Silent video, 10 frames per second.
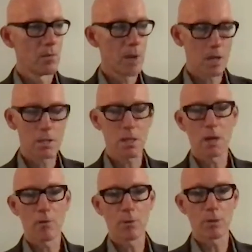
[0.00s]

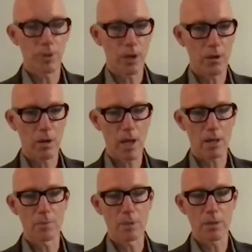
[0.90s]
Pakistan was very
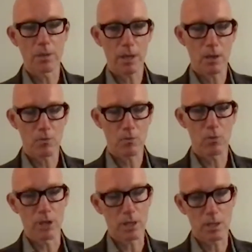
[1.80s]
adamant that
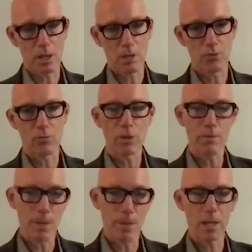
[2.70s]
cultural genocide should
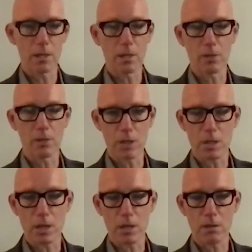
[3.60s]
remain in the
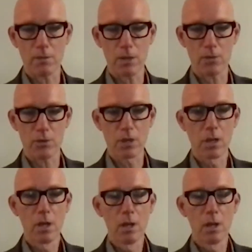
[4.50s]
Genocide Convention